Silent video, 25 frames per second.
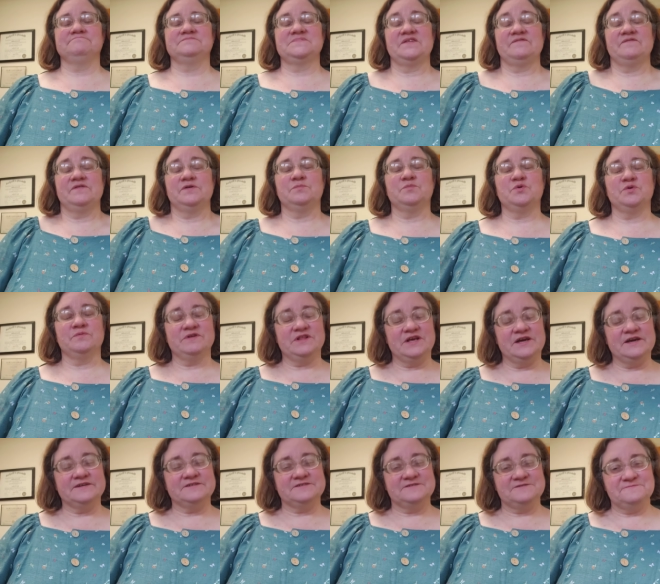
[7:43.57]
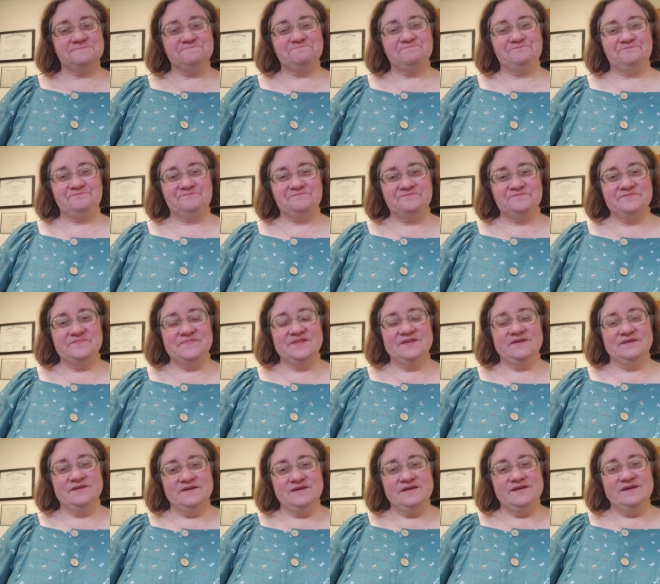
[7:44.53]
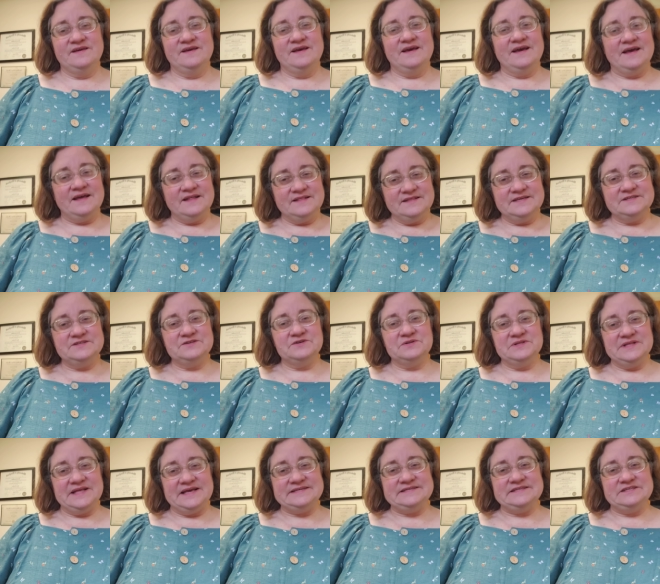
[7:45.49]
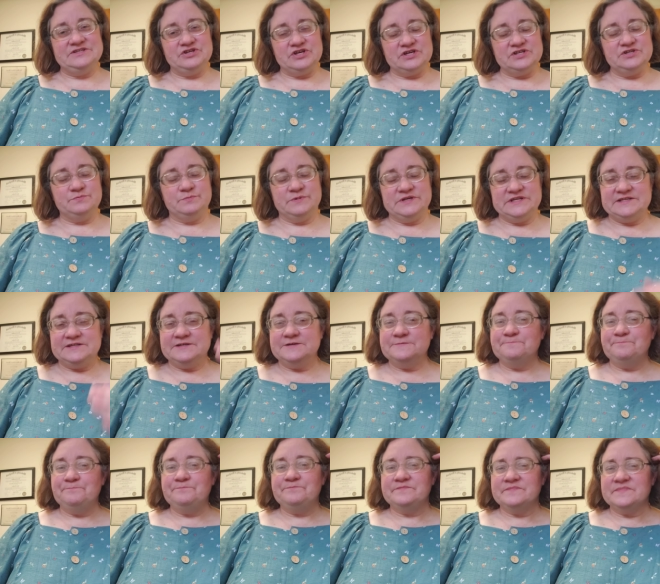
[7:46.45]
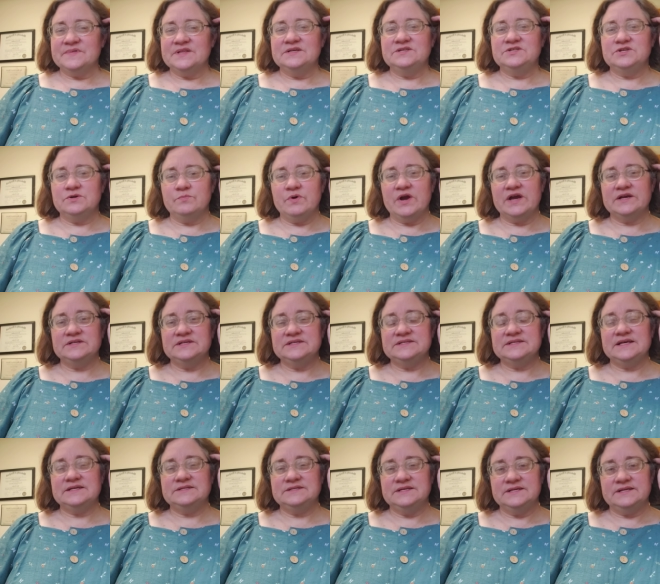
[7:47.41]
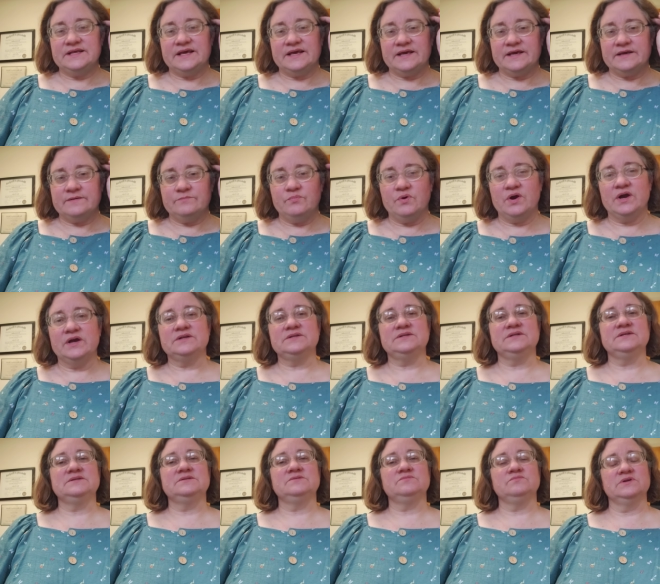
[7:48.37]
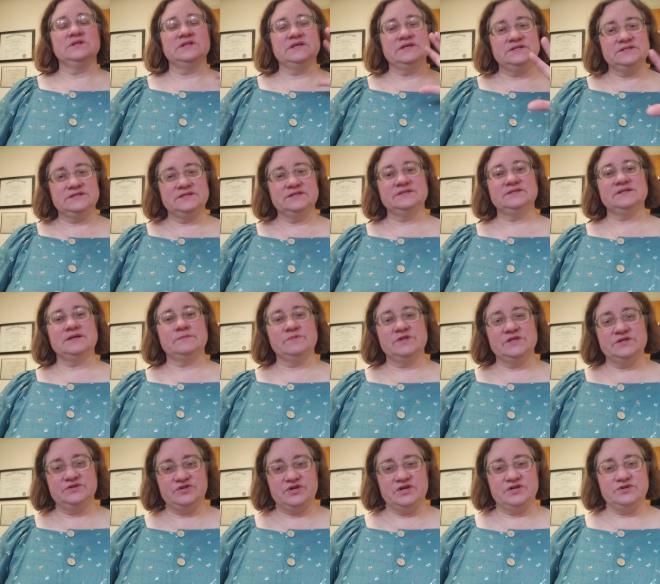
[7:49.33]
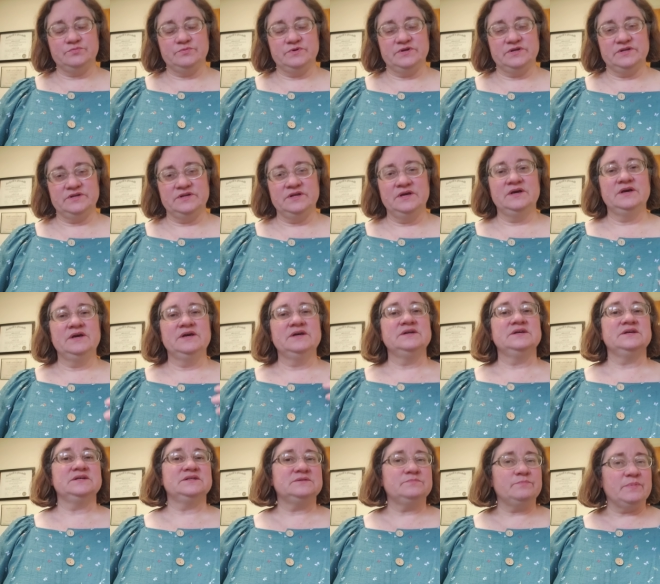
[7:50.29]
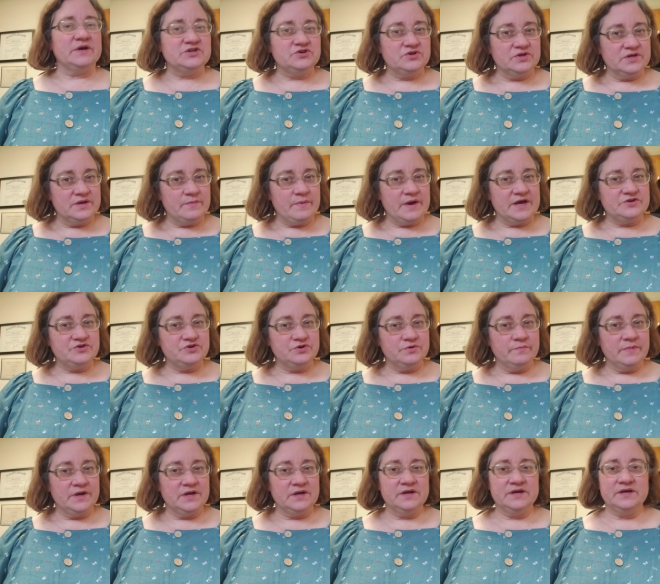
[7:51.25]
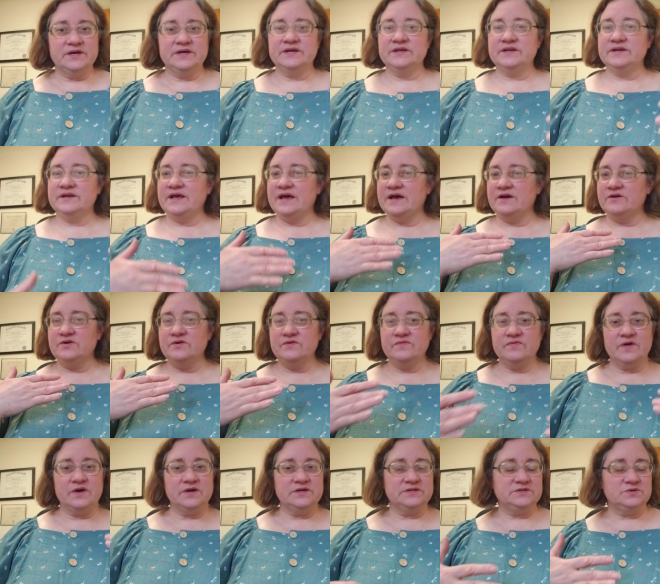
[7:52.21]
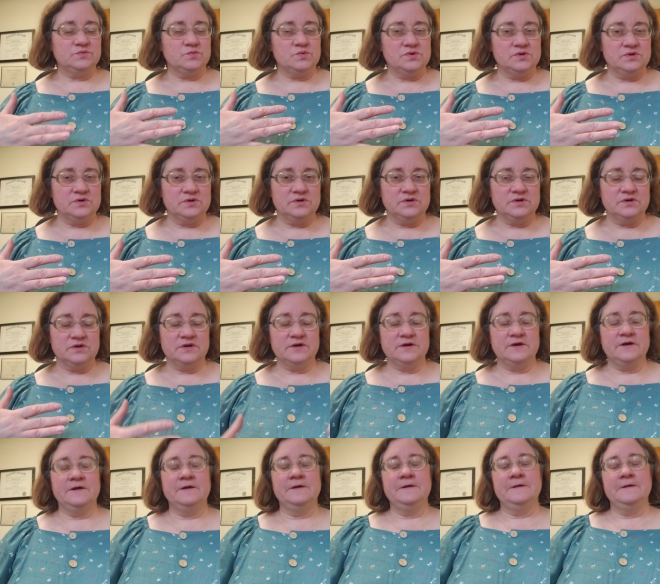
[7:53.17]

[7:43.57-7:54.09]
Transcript: I feel more relaxed, a little less judgment. So practice that today. Practice releasing some of the judgment, especially about your mind, how your thoughts work.